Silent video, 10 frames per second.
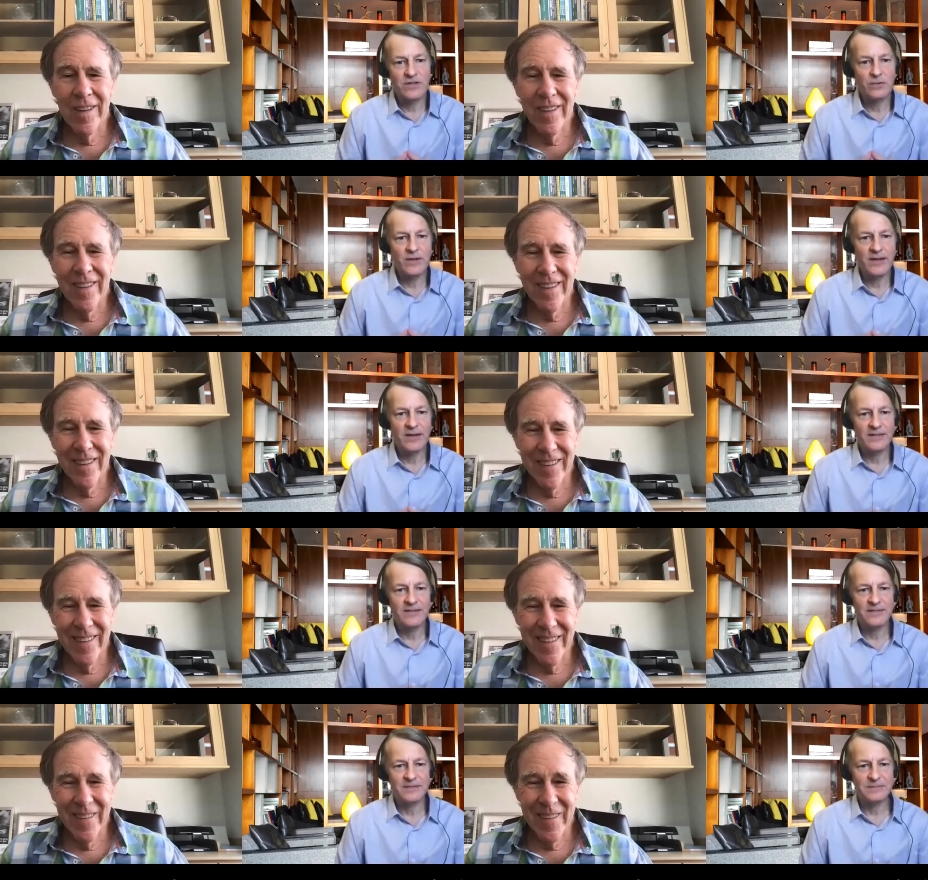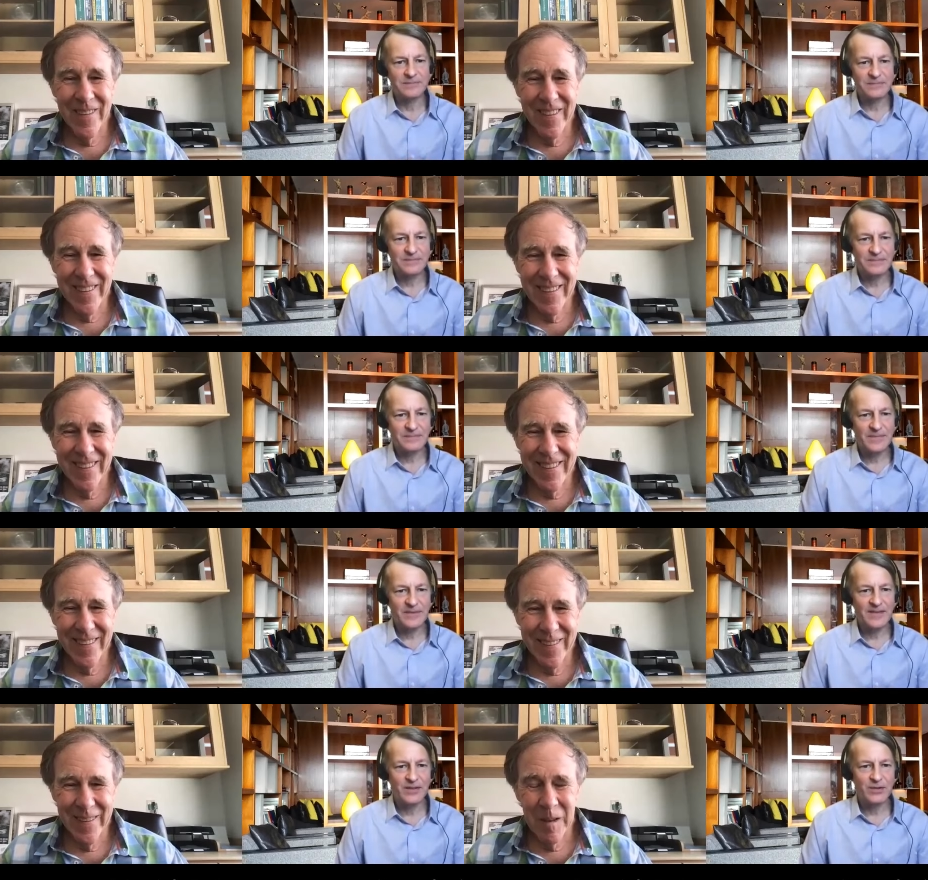Speaker 1: it do that? And
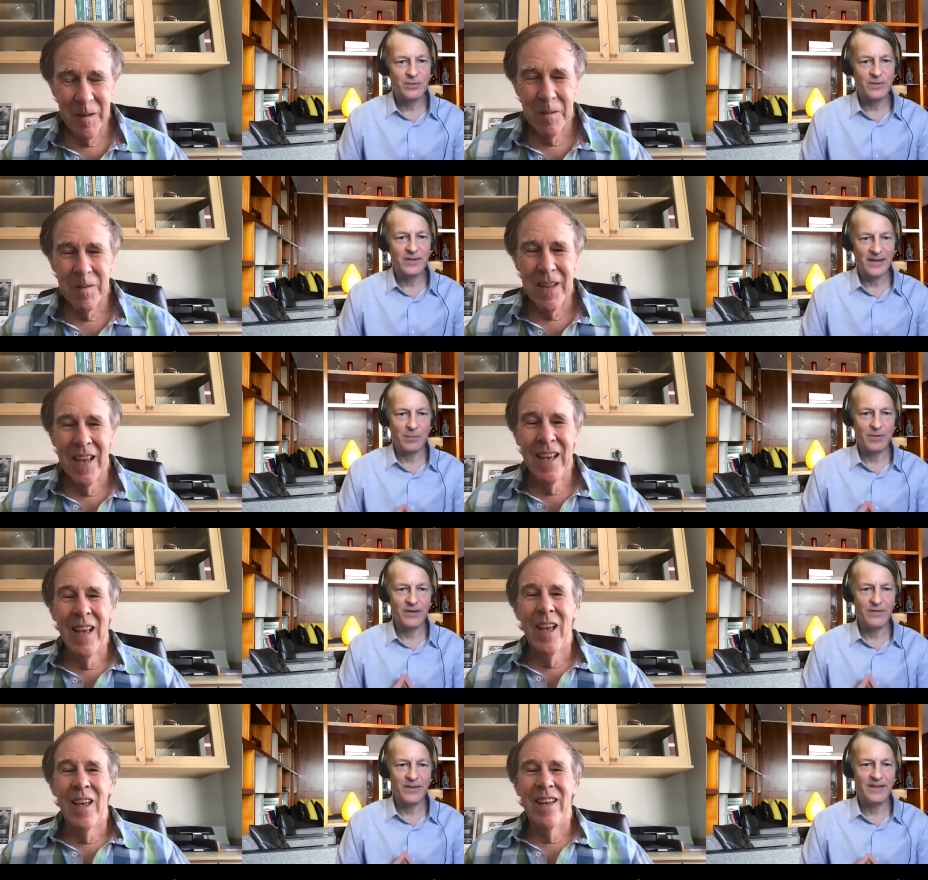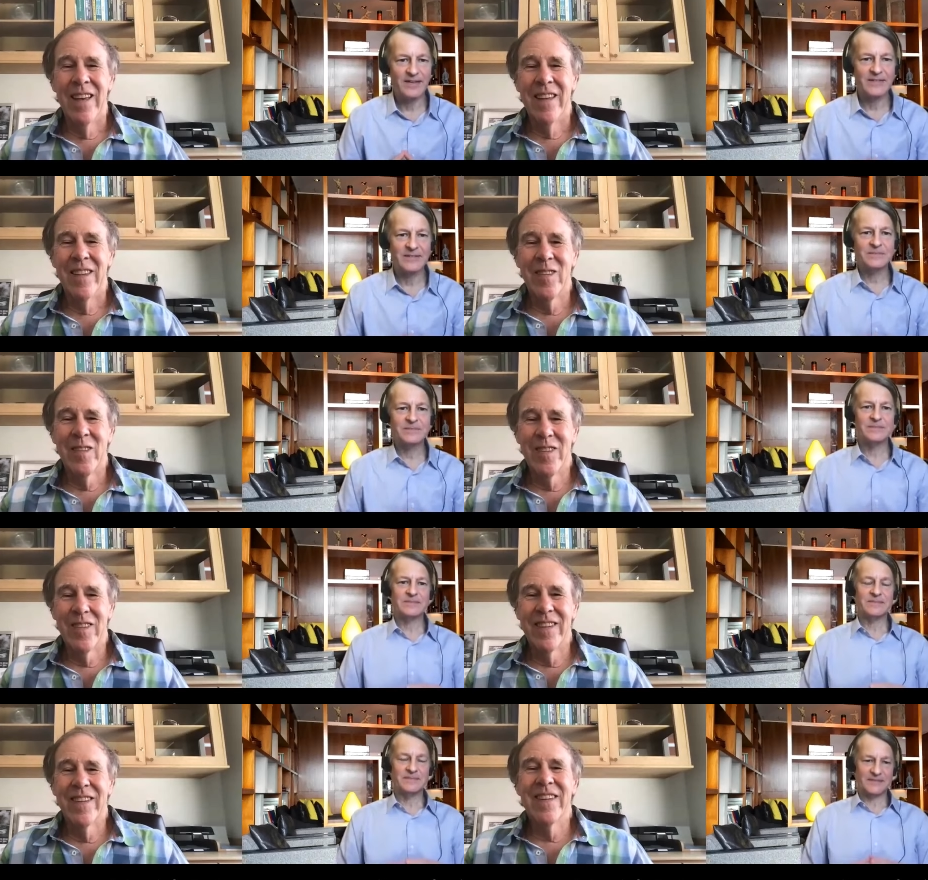can you elaborate on that?
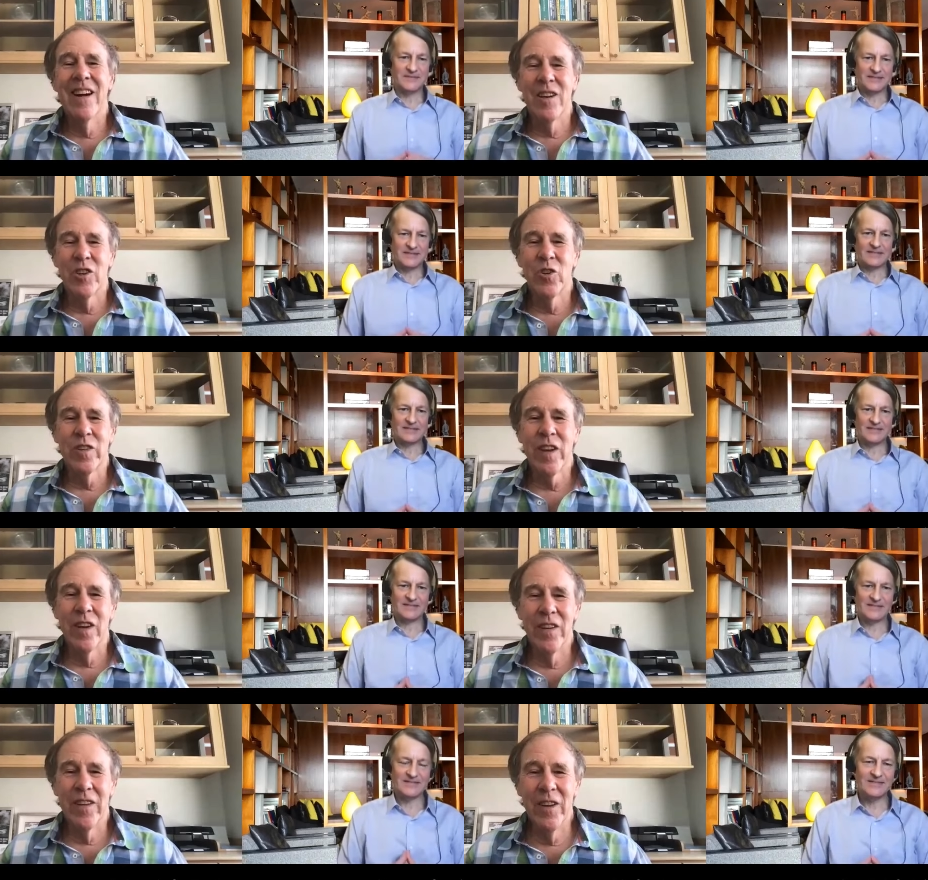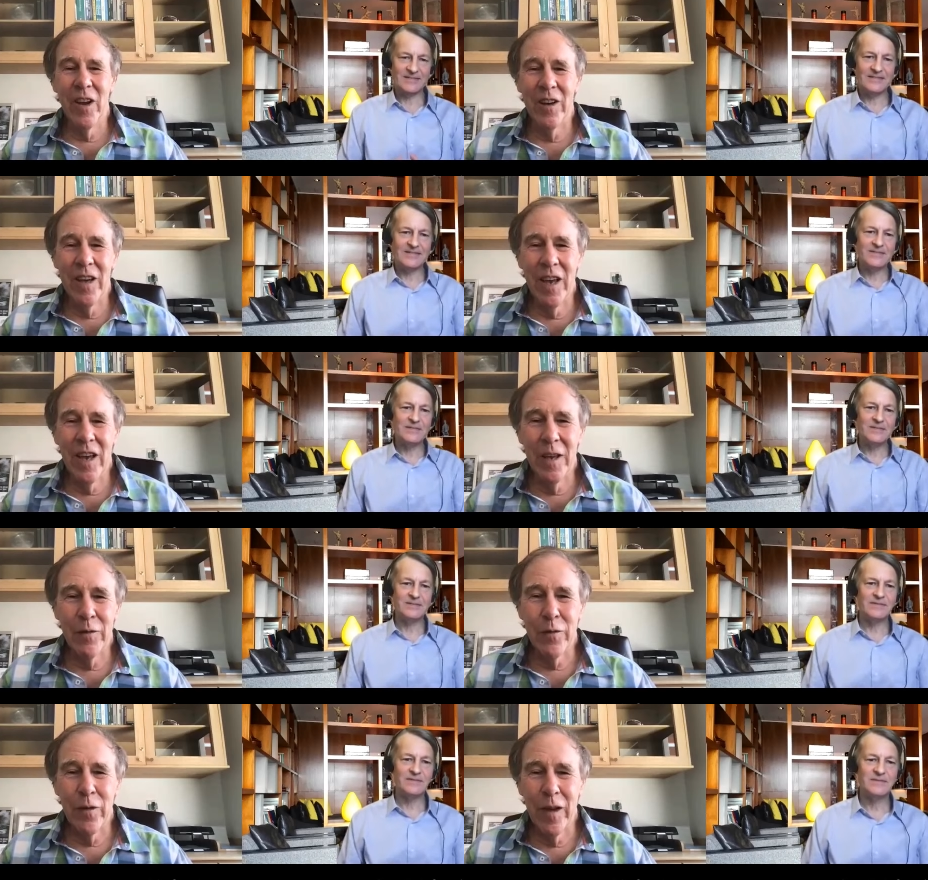Yeah,
Speaker 2: sure. So, you know,
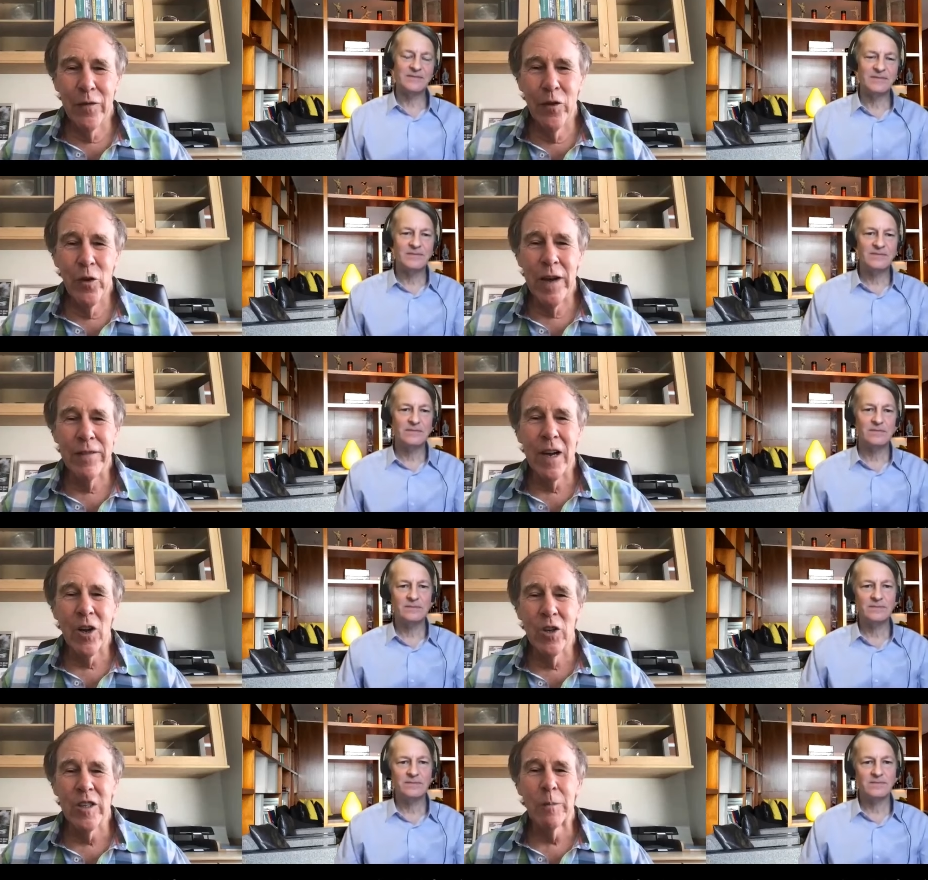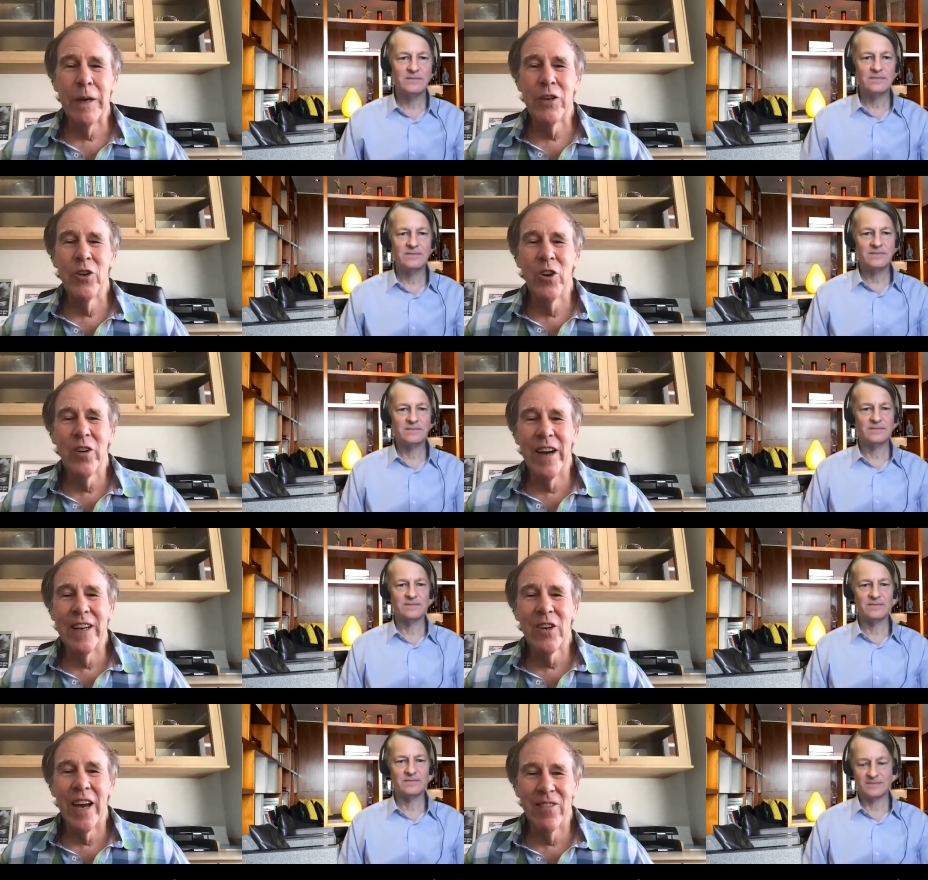if if you ever could speak to your great
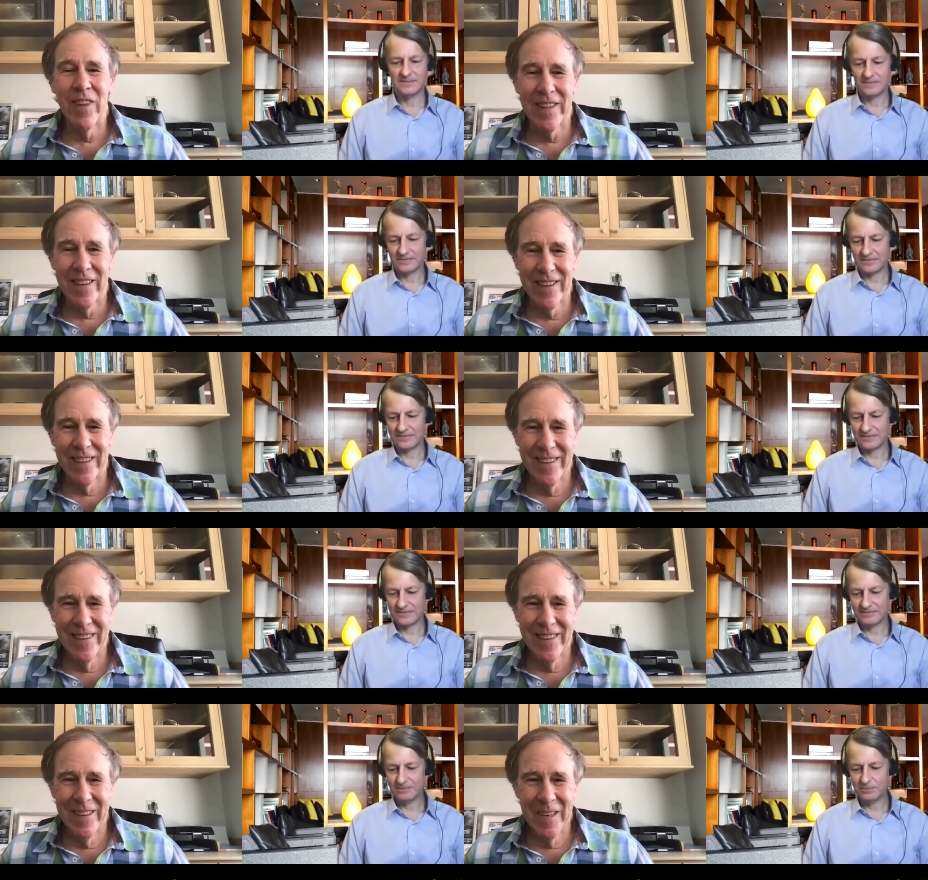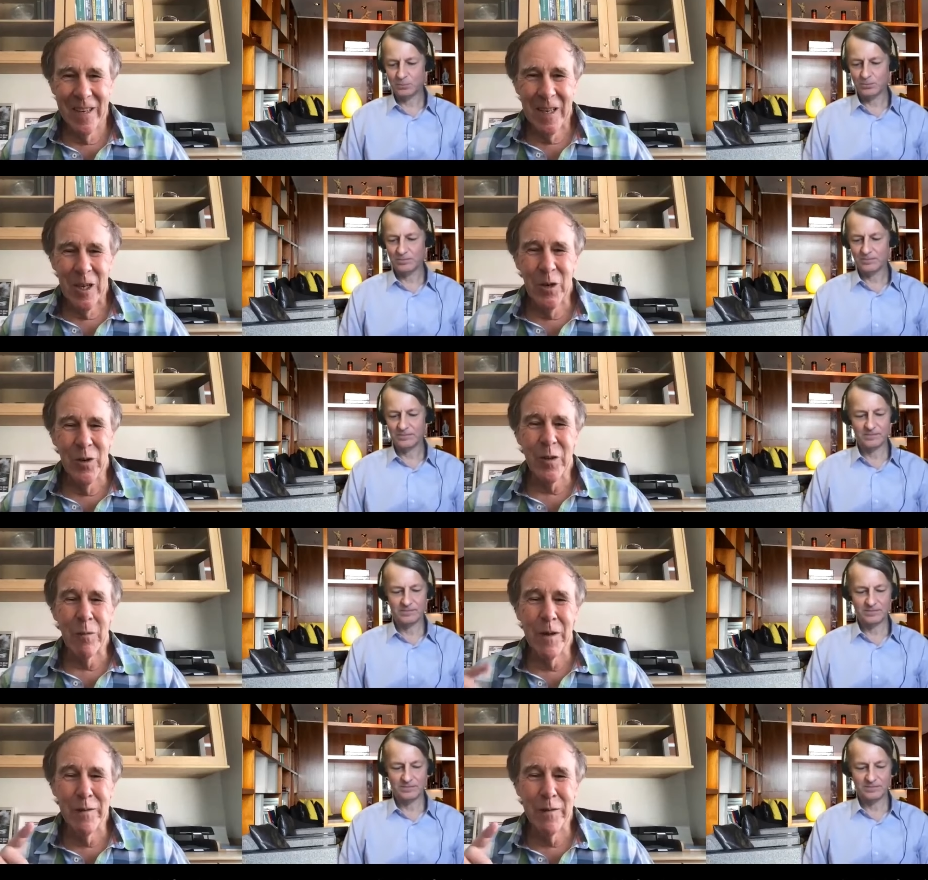grandmother, mm-hmm. who was a mid